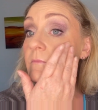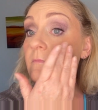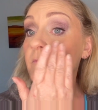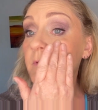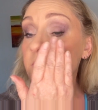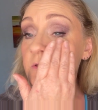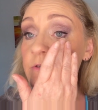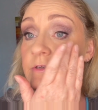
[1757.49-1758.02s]

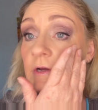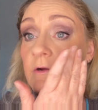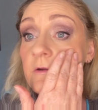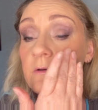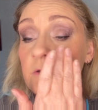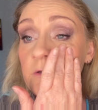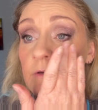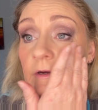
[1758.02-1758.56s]
when you
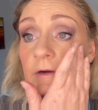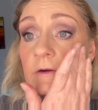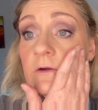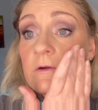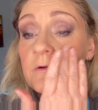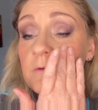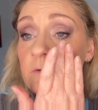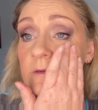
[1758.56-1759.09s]
don't
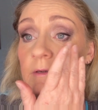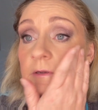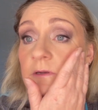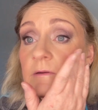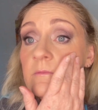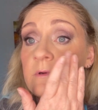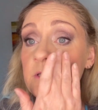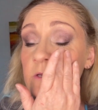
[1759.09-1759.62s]
know,
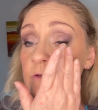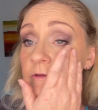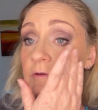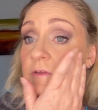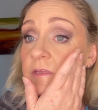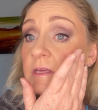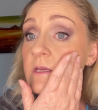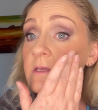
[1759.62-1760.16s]
when you're
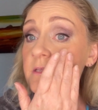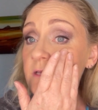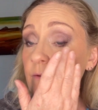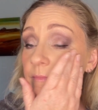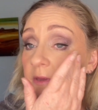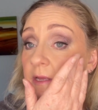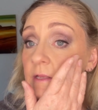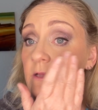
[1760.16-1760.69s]
using
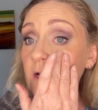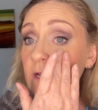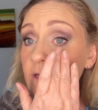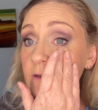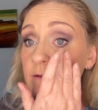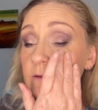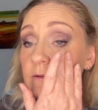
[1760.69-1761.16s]
something like